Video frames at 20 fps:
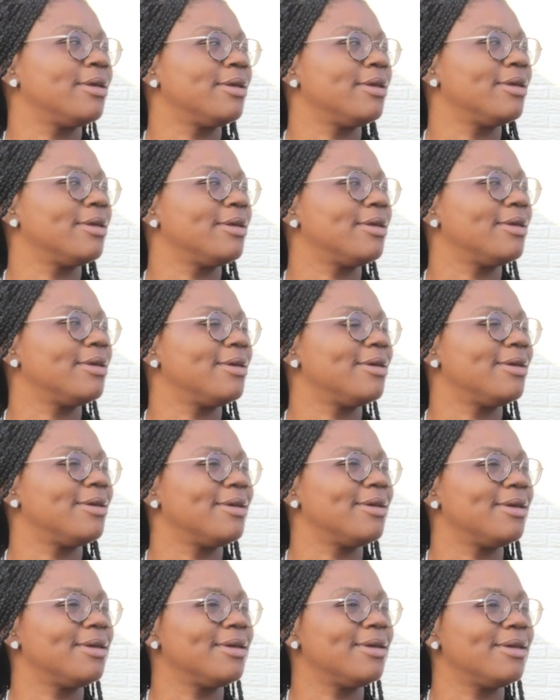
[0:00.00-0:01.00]

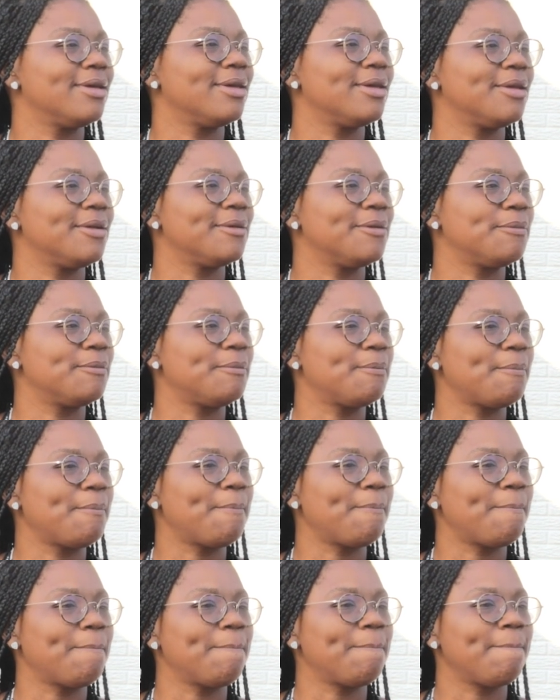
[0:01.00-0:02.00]

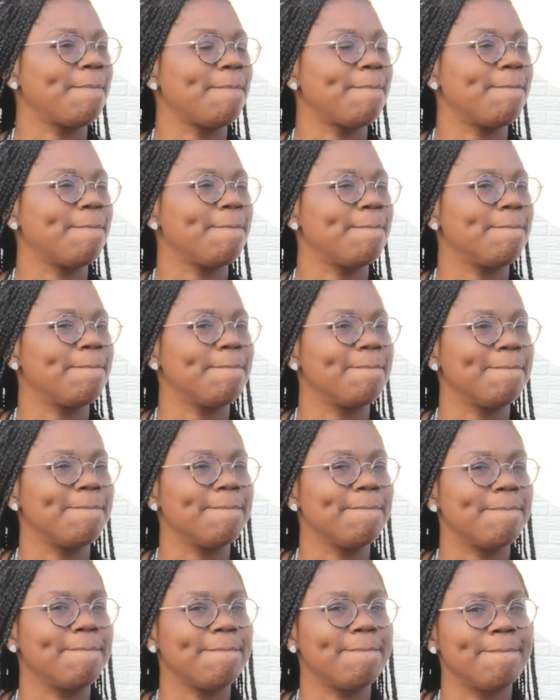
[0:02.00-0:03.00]

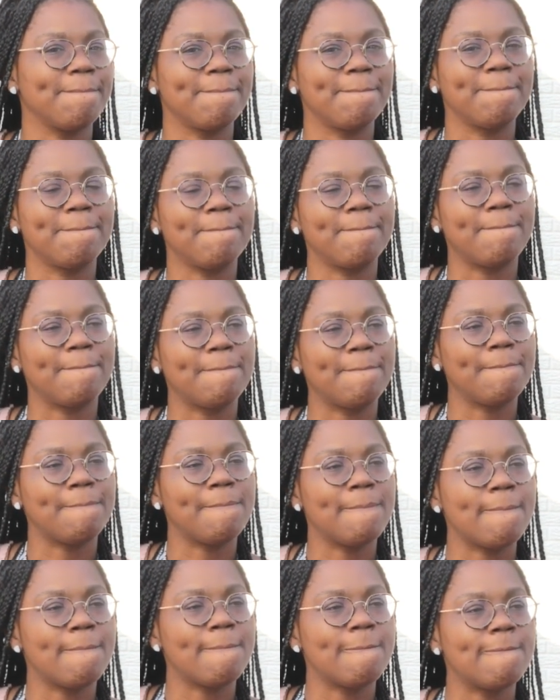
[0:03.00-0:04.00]

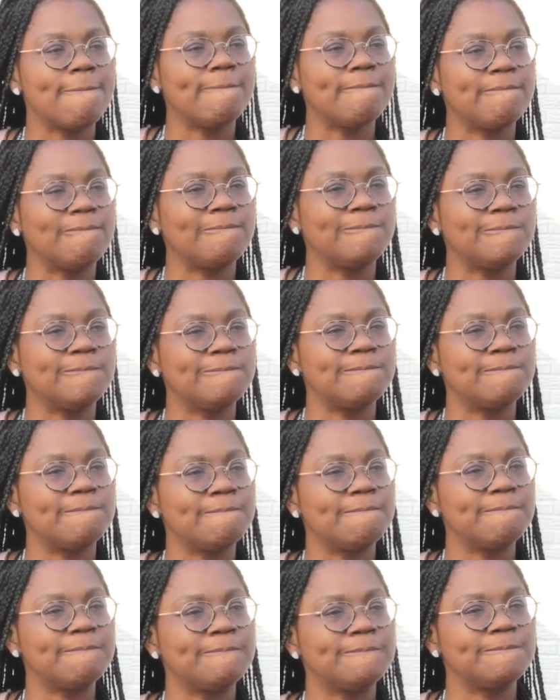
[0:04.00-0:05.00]

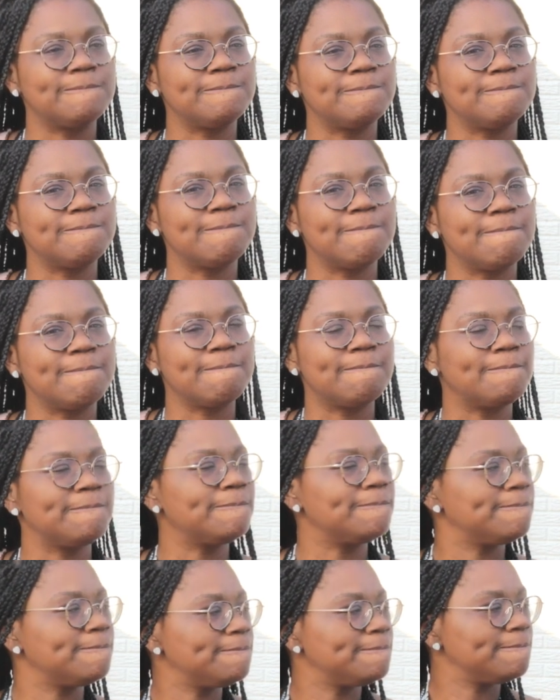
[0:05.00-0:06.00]

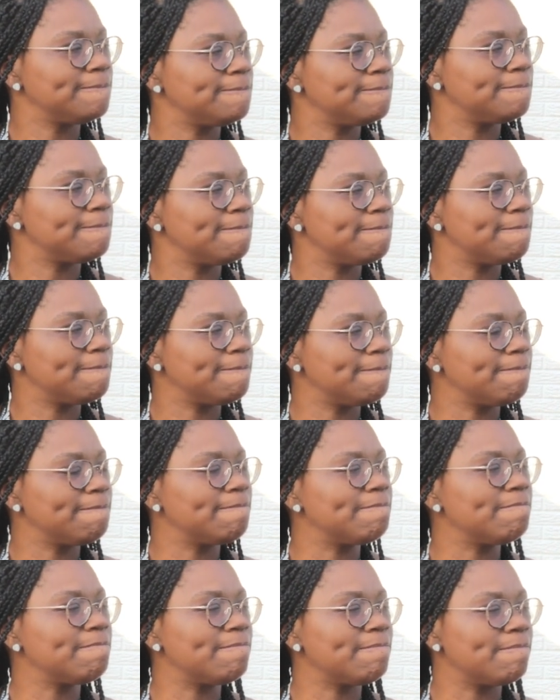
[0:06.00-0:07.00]

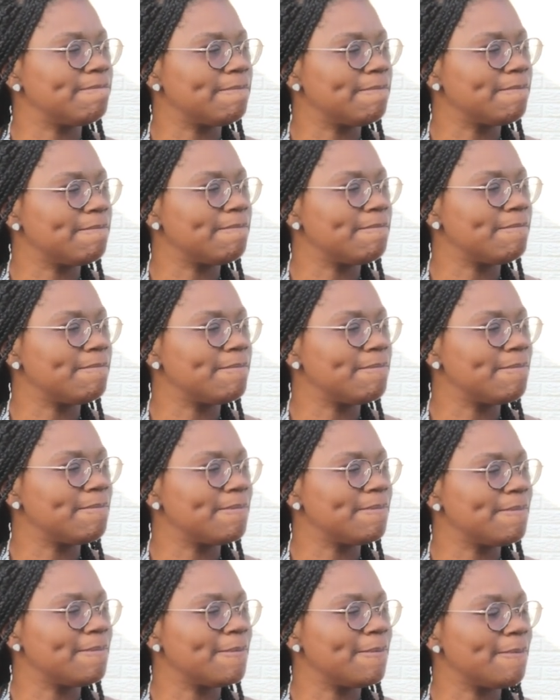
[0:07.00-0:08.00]
No words are spoken by the person on screen.